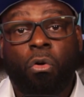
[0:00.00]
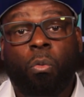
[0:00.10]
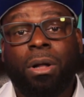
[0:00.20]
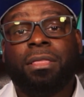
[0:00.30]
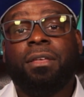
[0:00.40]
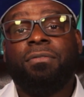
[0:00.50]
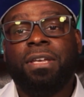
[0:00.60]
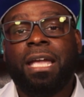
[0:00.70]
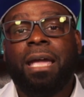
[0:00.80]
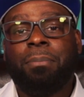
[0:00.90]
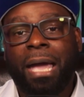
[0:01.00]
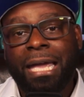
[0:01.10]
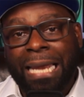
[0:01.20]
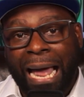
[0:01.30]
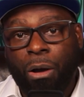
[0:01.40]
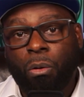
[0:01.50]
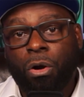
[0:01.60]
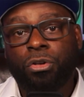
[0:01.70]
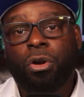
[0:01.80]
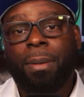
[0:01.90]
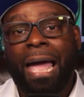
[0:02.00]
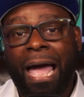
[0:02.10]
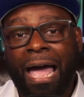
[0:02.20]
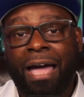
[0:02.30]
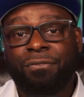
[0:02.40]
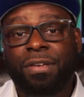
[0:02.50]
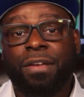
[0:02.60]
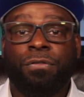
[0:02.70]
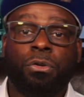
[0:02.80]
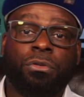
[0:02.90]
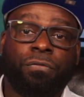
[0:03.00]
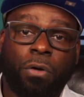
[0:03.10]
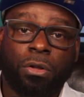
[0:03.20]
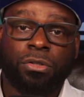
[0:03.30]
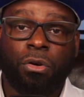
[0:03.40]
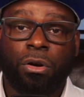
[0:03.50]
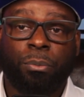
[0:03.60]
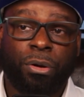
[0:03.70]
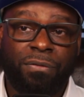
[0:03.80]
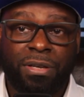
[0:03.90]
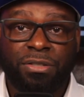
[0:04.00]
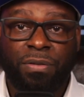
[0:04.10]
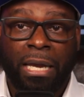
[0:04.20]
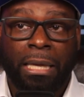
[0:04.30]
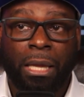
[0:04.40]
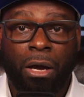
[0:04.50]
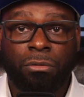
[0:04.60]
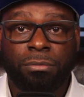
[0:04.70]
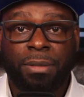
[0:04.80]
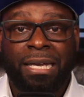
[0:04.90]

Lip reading: what the VA paid out on your behalf if you defaulted on a previous VA loan.